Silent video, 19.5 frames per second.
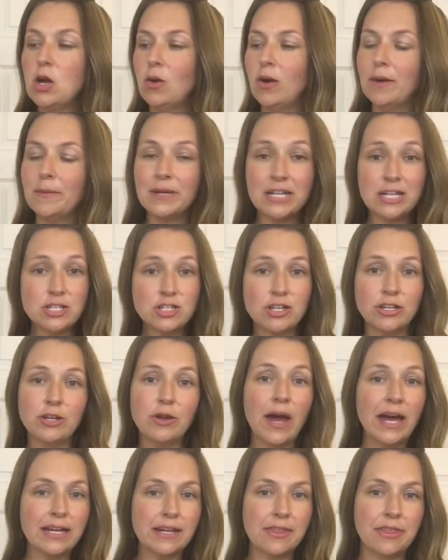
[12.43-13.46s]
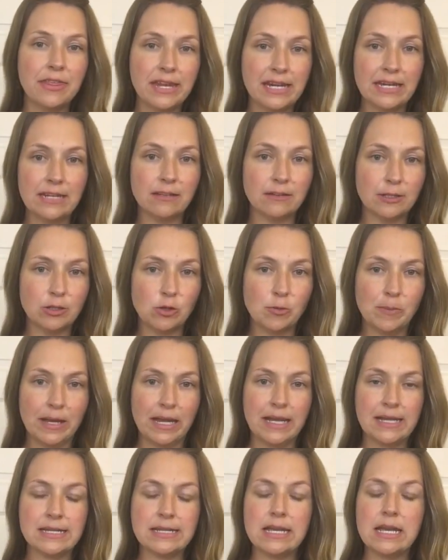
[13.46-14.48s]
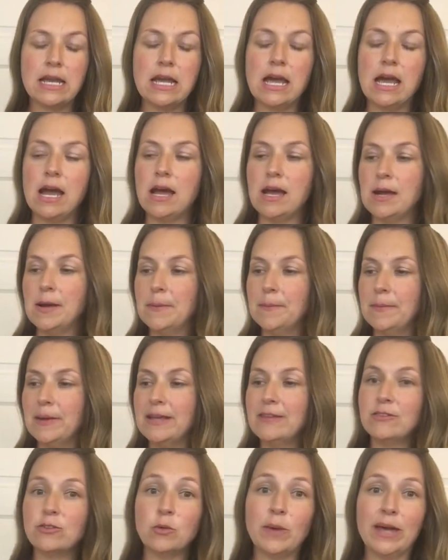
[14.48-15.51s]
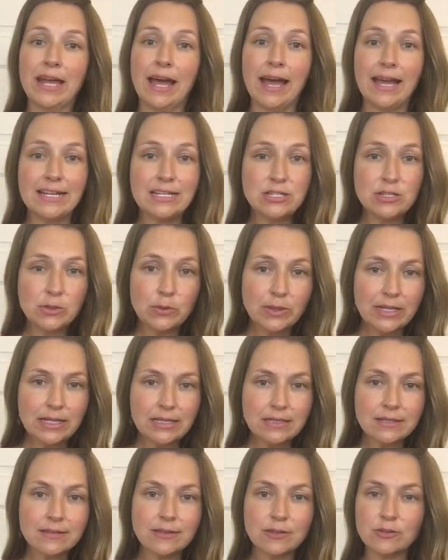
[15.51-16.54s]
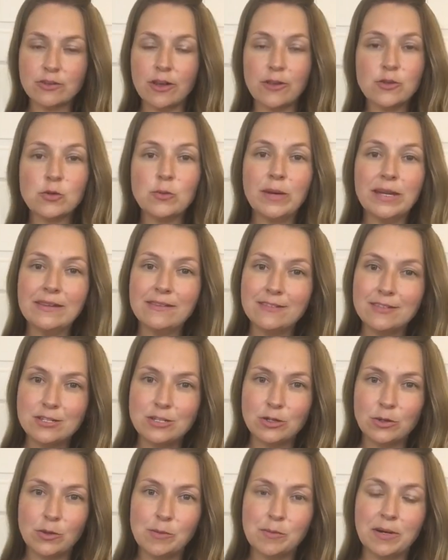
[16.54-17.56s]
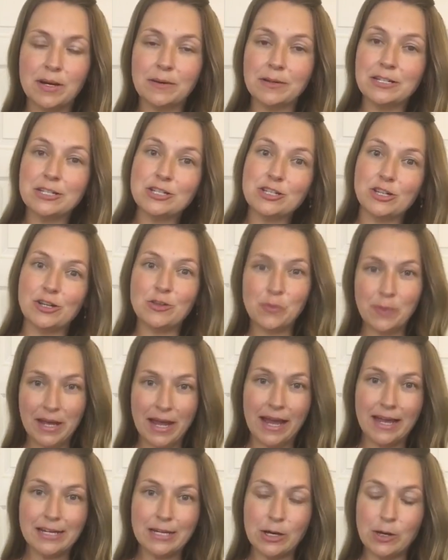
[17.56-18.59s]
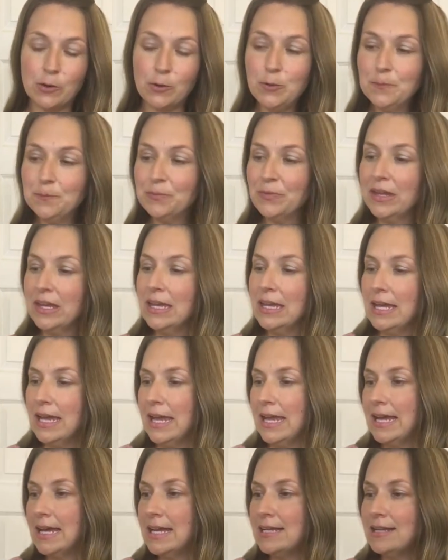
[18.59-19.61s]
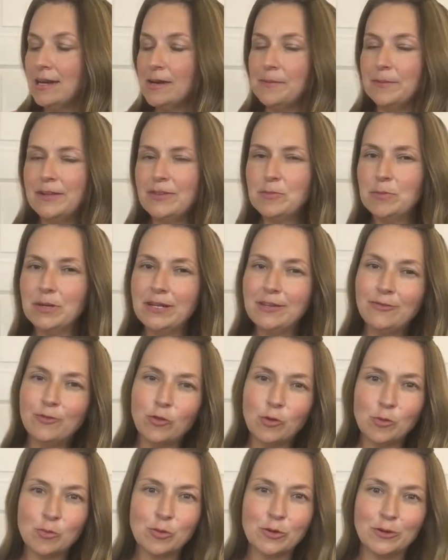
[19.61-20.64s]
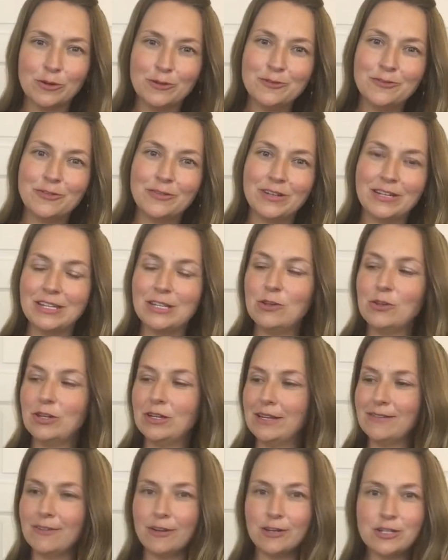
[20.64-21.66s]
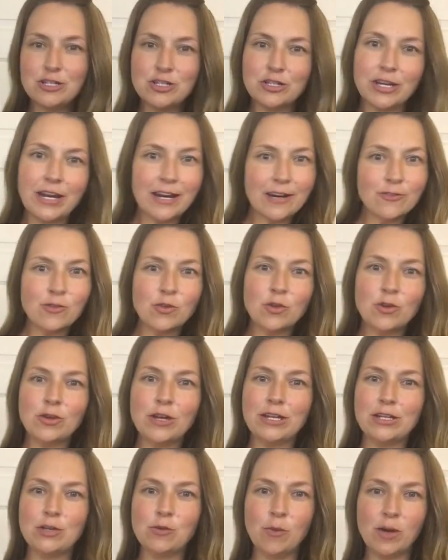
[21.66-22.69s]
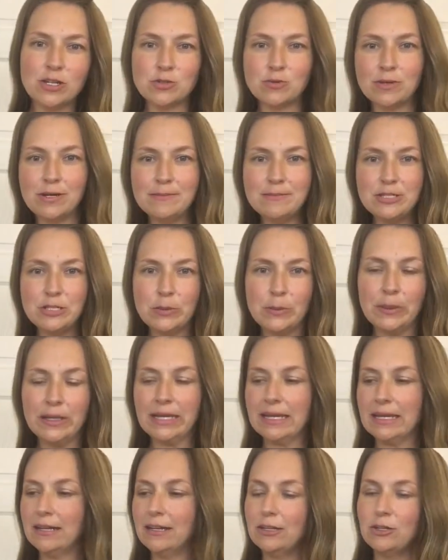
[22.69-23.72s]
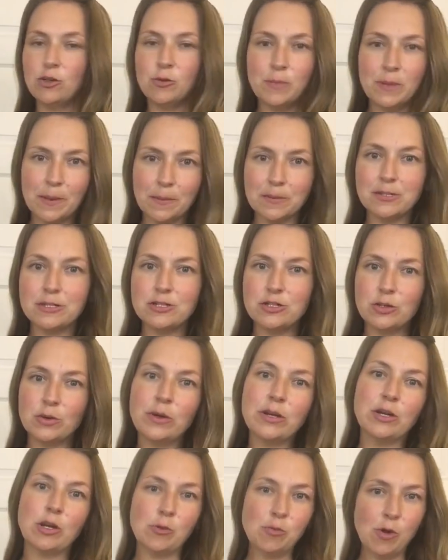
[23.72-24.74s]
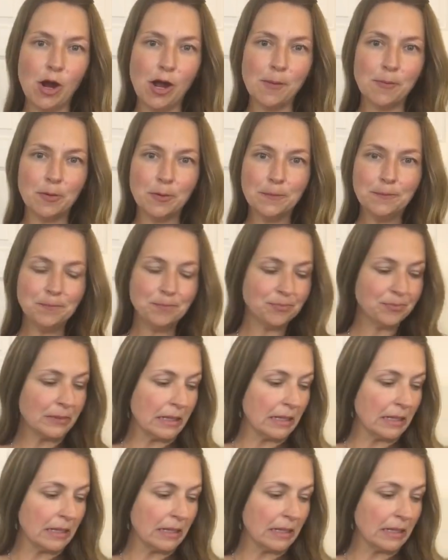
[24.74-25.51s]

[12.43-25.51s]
I'm going to show you how to thin it a little bit. It's the way I do it. There's other ways to do it, but I'm going to show you the way I know. And it's pretty foolproof. You can, as long as you're careful and you watch what I'm doing, you'll be able to do it no problem.